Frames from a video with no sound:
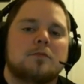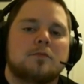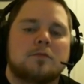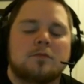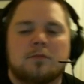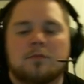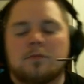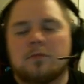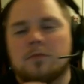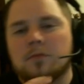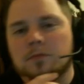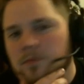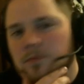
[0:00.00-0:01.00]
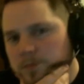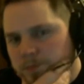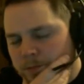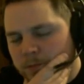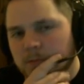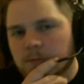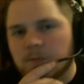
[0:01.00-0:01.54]

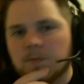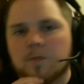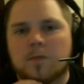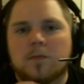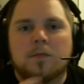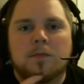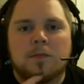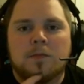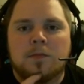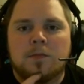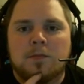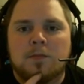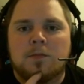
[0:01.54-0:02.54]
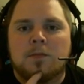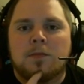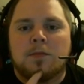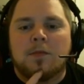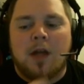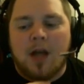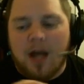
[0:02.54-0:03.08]

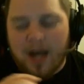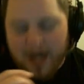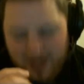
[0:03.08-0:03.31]
This person isn't speaking.